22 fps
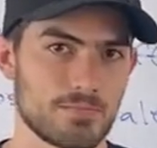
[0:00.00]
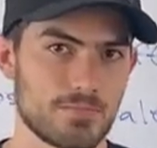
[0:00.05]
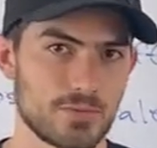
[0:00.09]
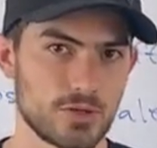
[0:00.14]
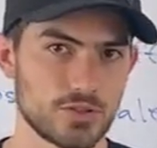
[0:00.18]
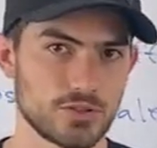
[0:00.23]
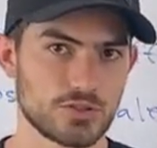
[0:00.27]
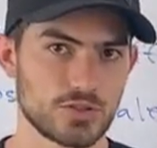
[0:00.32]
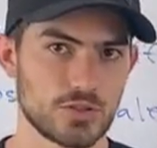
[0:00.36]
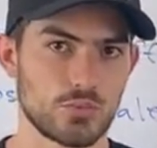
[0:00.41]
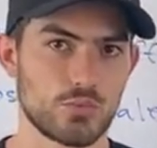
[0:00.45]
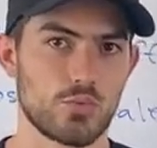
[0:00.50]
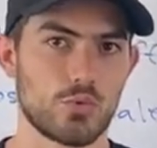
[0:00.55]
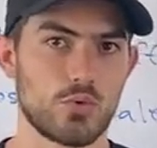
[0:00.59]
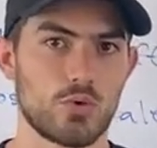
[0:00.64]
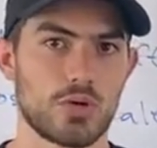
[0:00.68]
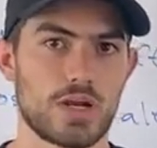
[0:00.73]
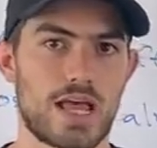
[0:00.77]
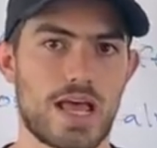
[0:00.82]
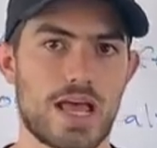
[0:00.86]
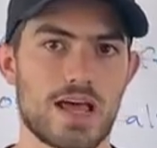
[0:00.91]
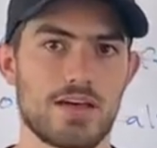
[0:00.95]
person
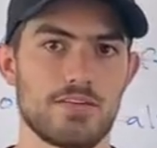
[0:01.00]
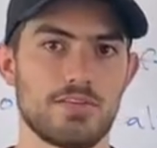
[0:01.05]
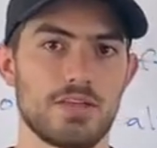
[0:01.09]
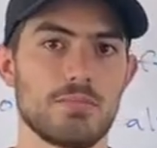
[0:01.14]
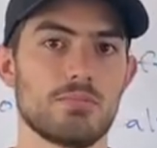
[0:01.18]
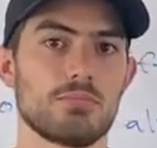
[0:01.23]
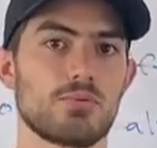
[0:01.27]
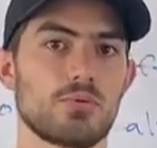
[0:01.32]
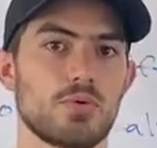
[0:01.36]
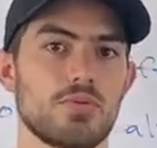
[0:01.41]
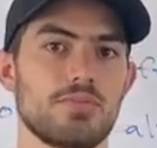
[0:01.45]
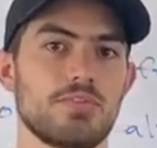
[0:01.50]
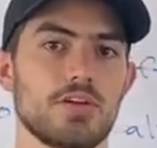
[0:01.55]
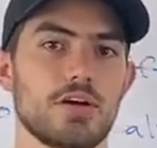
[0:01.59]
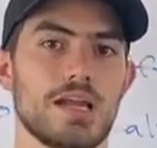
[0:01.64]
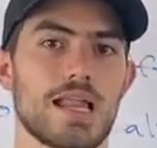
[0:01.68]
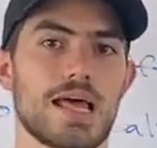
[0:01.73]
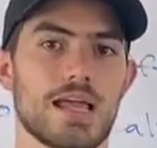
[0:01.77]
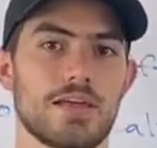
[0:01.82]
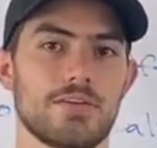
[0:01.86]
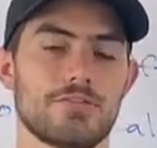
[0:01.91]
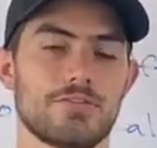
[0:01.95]
wouldn't have improved their
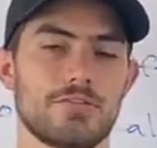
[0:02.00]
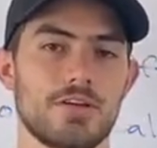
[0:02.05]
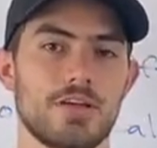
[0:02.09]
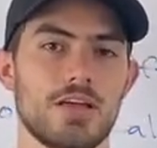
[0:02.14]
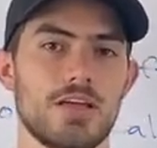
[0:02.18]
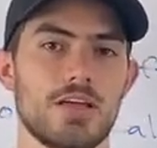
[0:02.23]
life.